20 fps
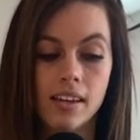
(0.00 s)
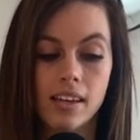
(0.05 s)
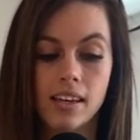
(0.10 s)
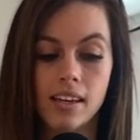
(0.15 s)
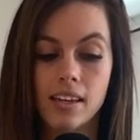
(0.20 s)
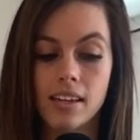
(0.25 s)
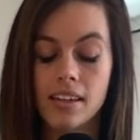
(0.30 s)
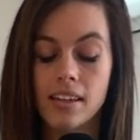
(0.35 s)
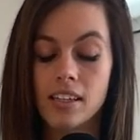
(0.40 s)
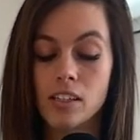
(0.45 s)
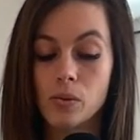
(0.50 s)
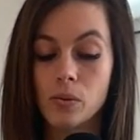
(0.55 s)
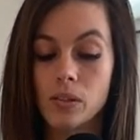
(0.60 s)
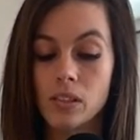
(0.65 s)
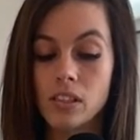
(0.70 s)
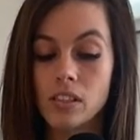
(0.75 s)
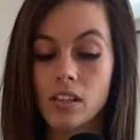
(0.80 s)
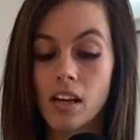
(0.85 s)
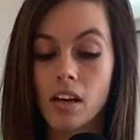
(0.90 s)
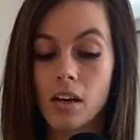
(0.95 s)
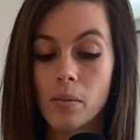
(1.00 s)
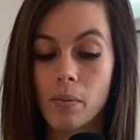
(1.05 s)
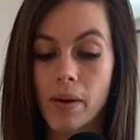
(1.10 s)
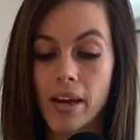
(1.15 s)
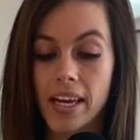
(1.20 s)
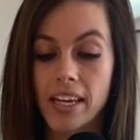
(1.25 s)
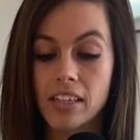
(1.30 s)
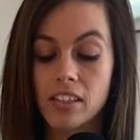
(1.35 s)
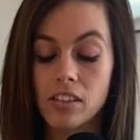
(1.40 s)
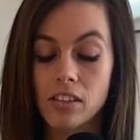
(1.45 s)
and this was sunk
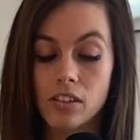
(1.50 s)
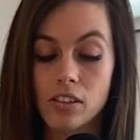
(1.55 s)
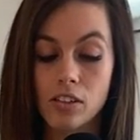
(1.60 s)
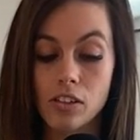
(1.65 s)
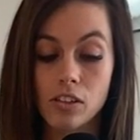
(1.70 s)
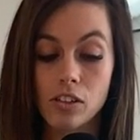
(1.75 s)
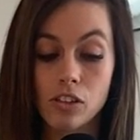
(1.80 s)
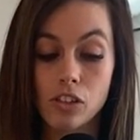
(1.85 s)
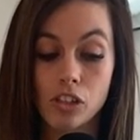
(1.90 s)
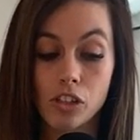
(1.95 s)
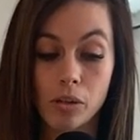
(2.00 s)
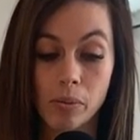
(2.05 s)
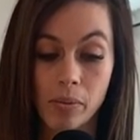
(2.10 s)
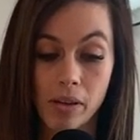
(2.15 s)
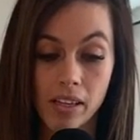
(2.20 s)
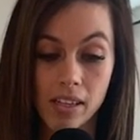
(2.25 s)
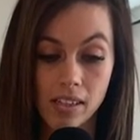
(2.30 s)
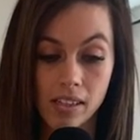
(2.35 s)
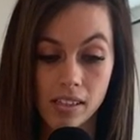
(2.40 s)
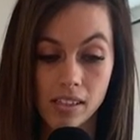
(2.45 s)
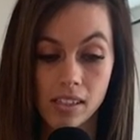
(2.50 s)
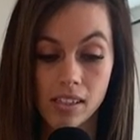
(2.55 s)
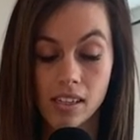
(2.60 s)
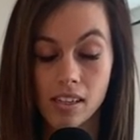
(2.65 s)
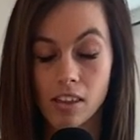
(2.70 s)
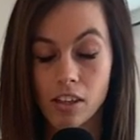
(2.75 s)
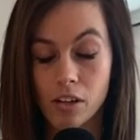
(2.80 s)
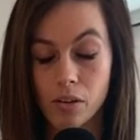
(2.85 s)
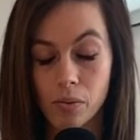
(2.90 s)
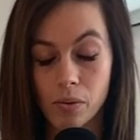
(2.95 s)
by Germans,
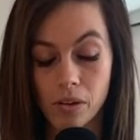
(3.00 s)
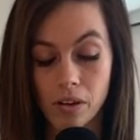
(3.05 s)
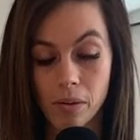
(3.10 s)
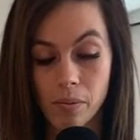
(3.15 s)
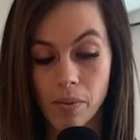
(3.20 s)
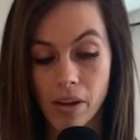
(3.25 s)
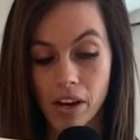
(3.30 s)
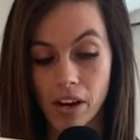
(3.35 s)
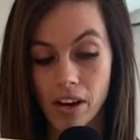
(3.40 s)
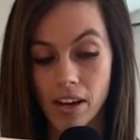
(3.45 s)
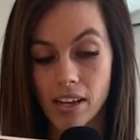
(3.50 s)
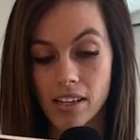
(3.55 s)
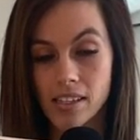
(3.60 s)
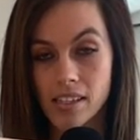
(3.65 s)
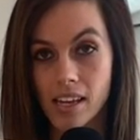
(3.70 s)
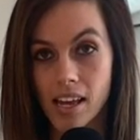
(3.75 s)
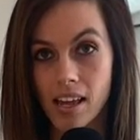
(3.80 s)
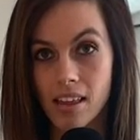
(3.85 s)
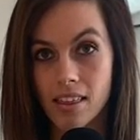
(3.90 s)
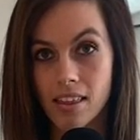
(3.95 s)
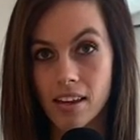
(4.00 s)
and there were Americans on